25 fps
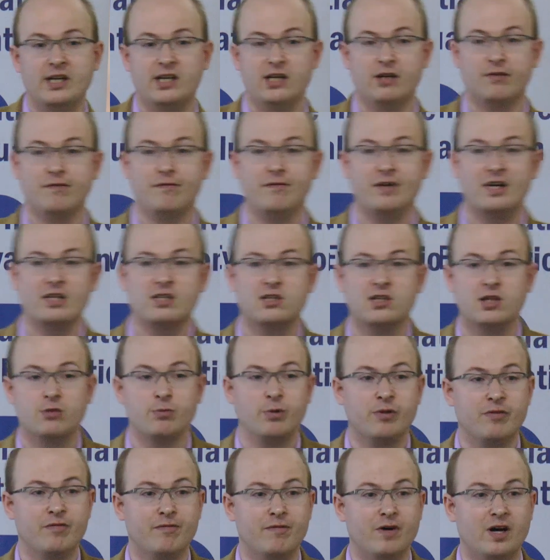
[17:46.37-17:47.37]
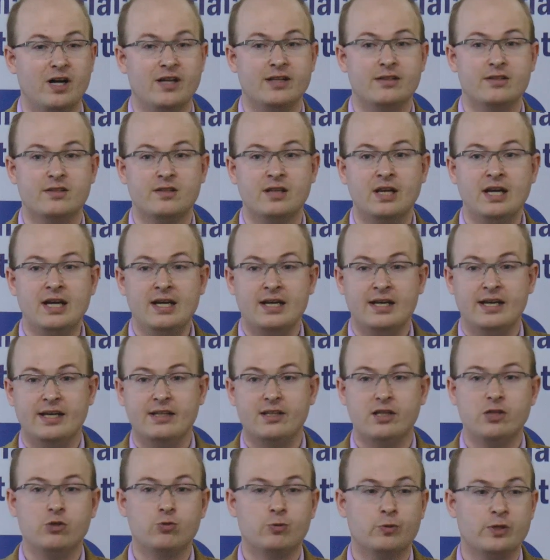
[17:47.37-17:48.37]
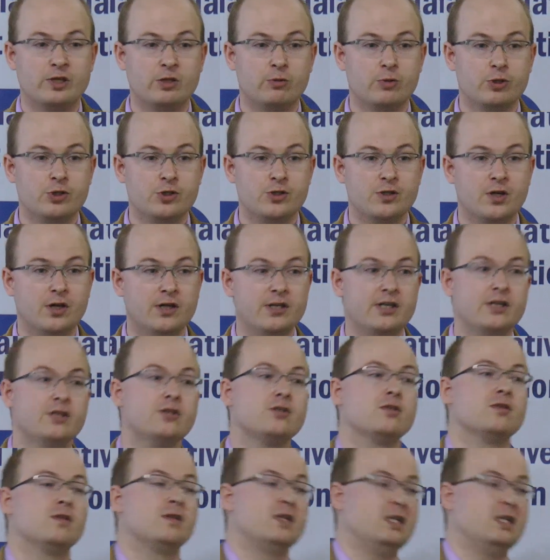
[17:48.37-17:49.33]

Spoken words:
the effects that we find in these rigorous studies,